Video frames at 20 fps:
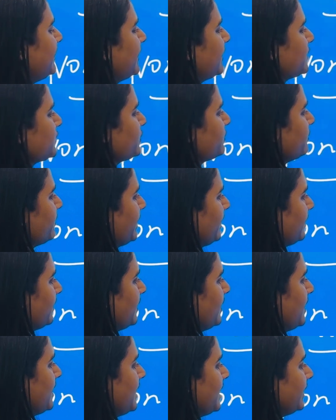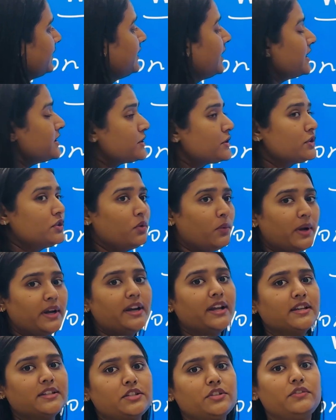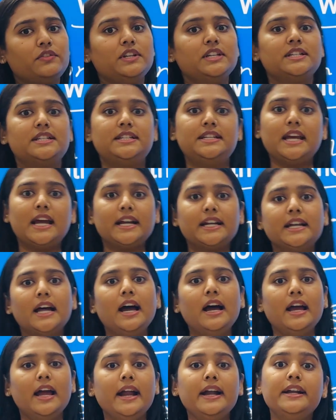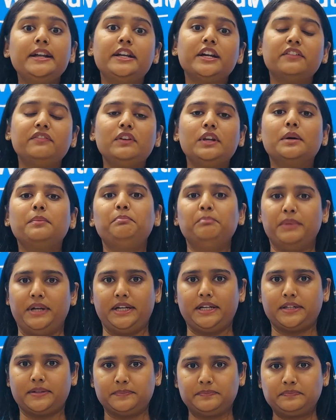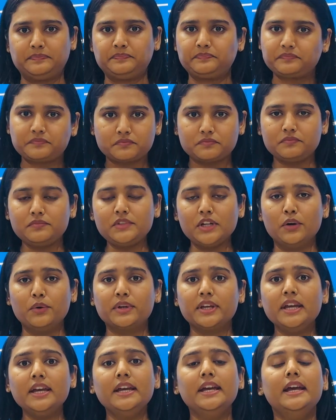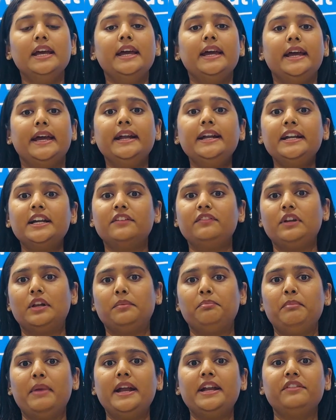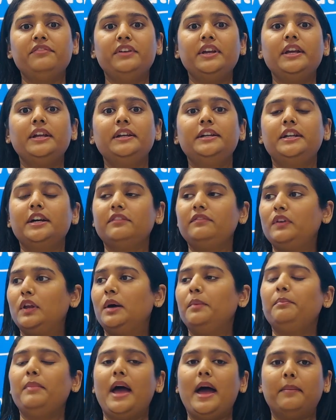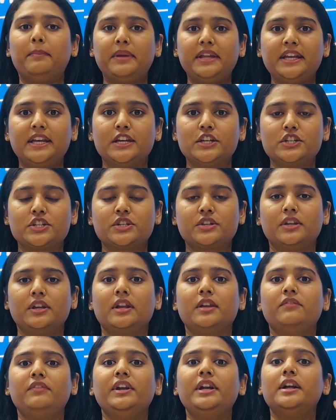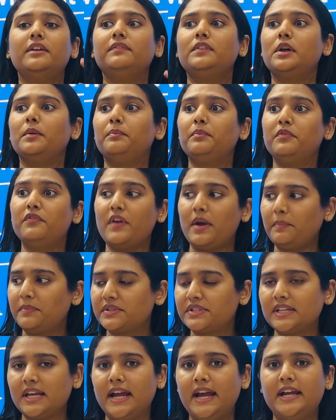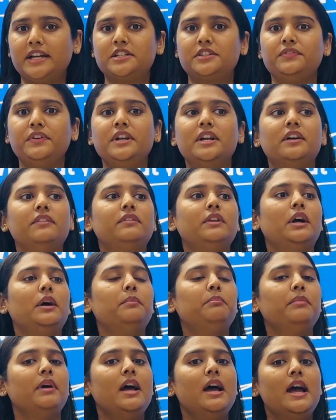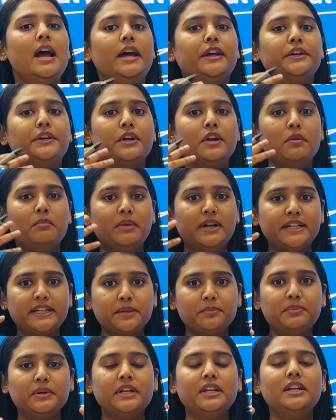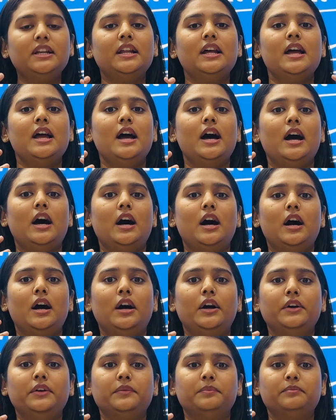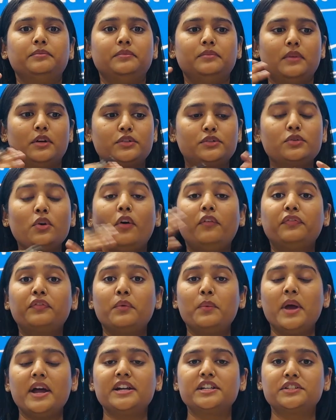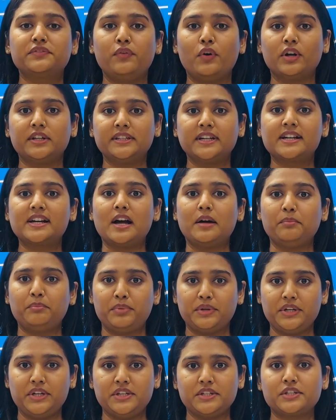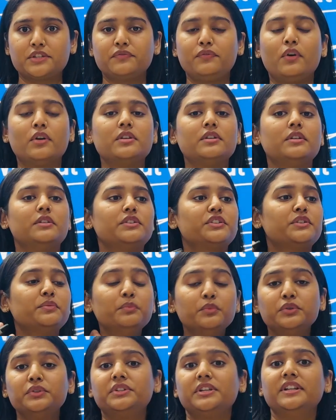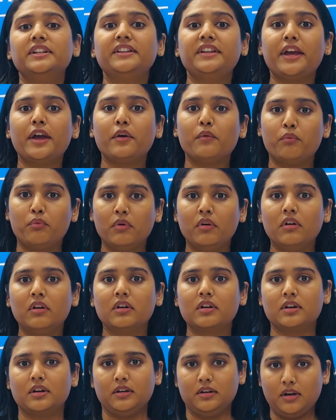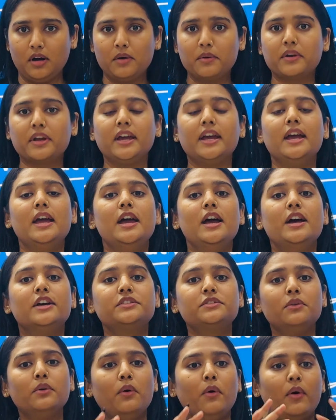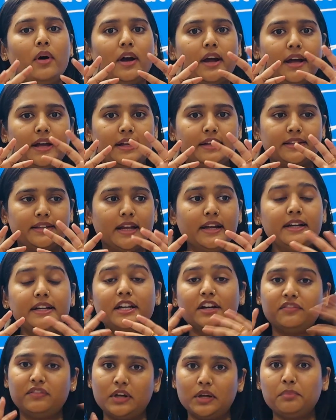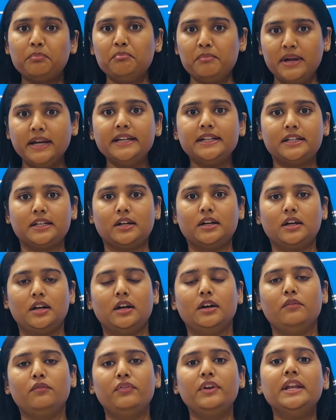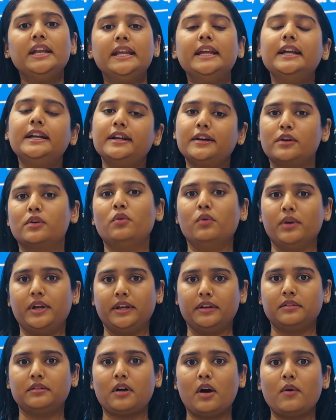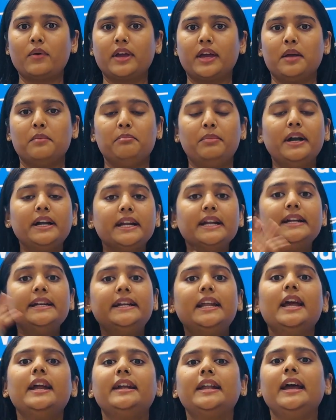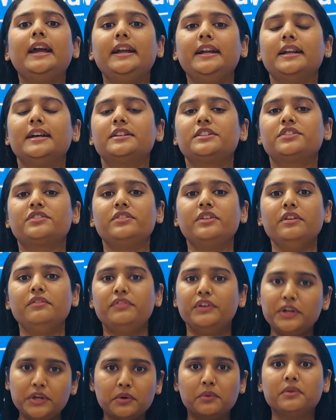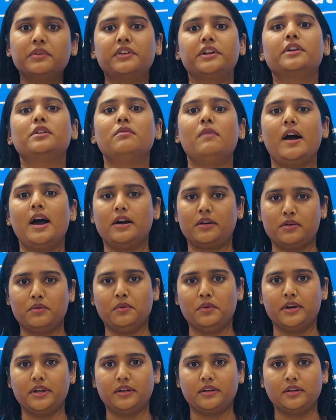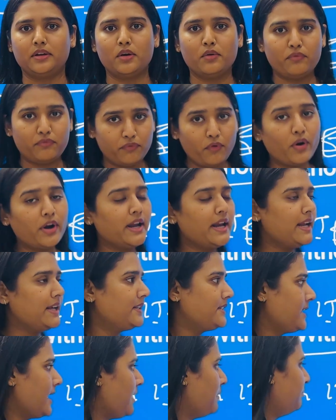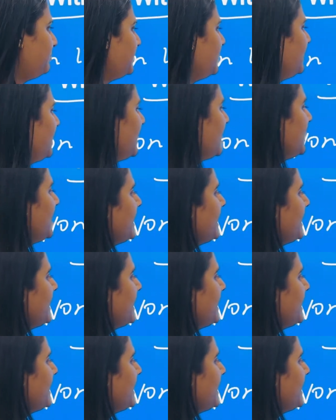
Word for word: industry there is two industries data and development okay in development we develop application we develop websites we develop you know multiple uh, softwares for the companies for smoothing their work okay so in development we need a coding okay but in data industry we don't require coding for an example